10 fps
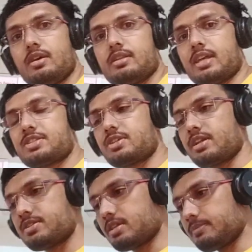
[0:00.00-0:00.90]
That's the
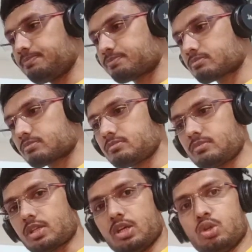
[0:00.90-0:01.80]
reason,
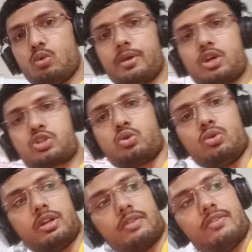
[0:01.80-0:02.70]
when your
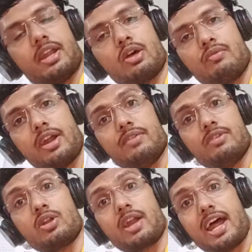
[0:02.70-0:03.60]
shoulder,
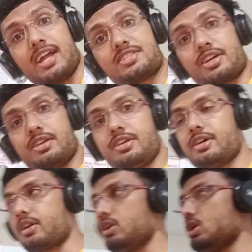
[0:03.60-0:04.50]
when your hands are
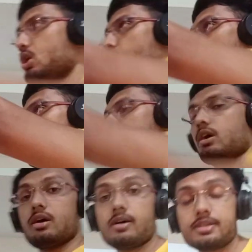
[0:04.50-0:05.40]
here.
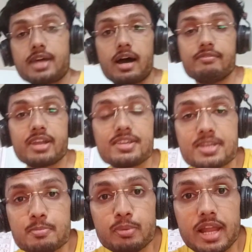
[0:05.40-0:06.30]
Very
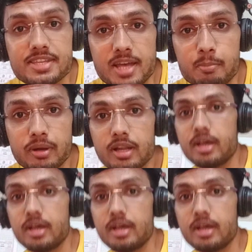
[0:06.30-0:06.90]
simple example.